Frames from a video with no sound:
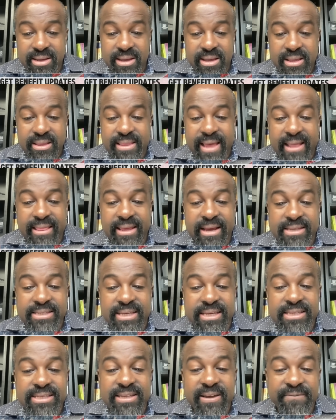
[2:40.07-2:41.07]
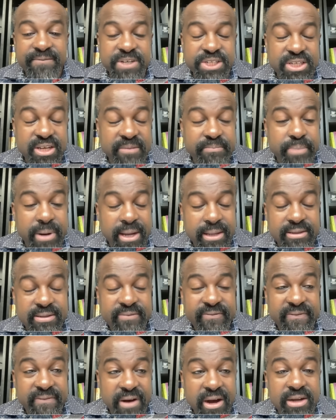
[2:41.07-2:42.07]
that there's insufficient
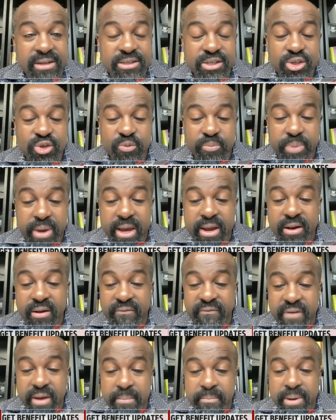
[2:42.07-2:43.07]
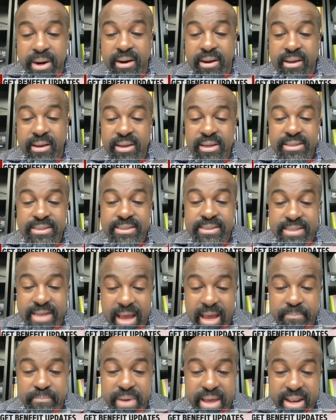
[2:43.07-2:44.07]
funds to pay November
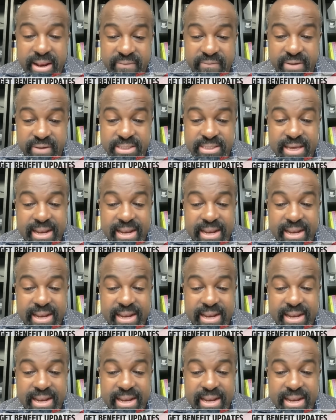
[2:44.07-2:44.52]
SNAP benefits.